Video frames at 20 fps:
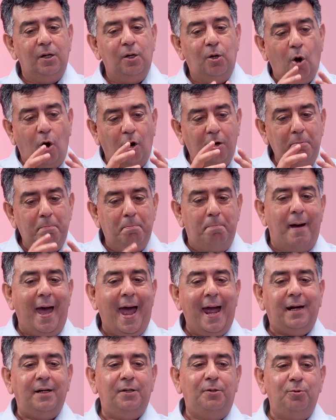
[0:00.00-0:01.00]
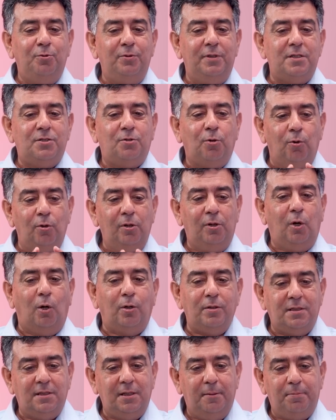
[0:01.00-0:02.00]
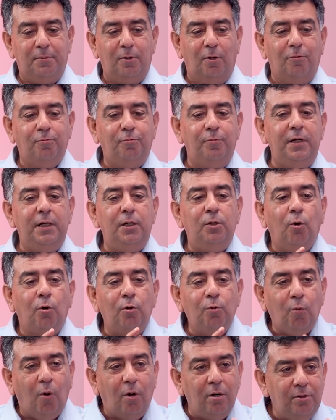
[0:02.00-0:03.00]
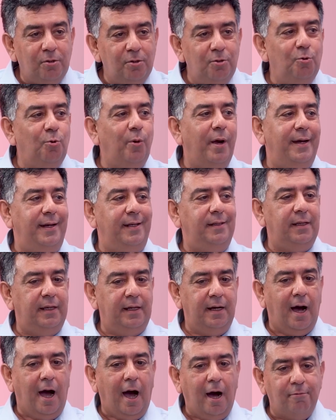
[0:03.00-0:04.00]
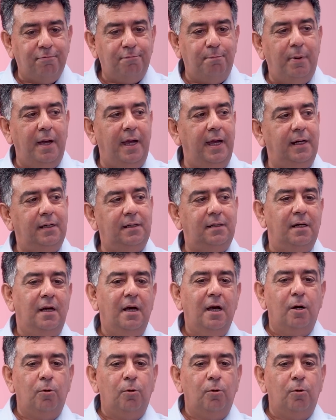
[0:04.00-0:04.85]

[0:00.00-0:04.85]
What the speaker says: gone back to this whole concept of we don't want to do anything half-baked.